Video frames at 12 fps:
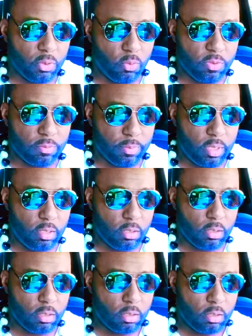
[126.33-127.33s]
with me
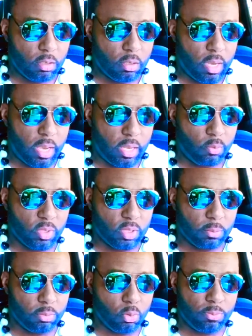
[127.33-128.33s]
and what the
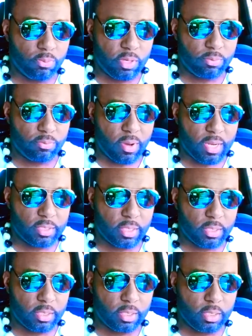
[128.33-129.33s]
Blueprint
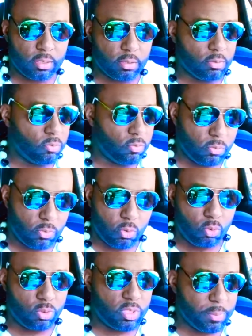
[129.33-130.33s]
Project is and
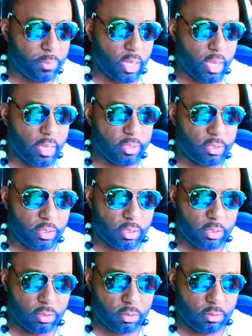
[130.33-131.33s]
who Team Alliance
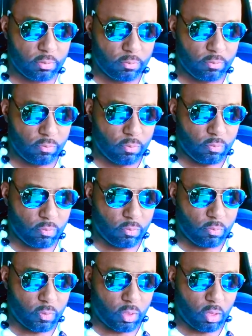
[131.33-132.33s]
is.
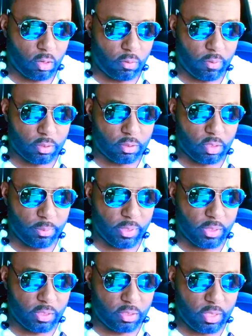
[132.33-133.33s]
All right, so let me get
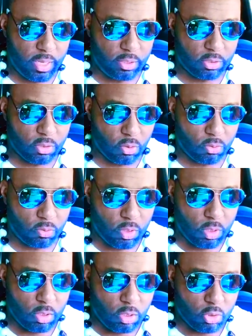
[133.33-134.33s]
these dates. So
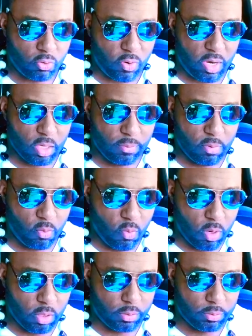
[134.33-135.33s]
trade number
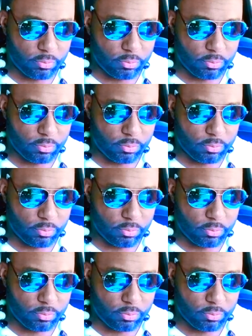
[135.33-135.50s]
1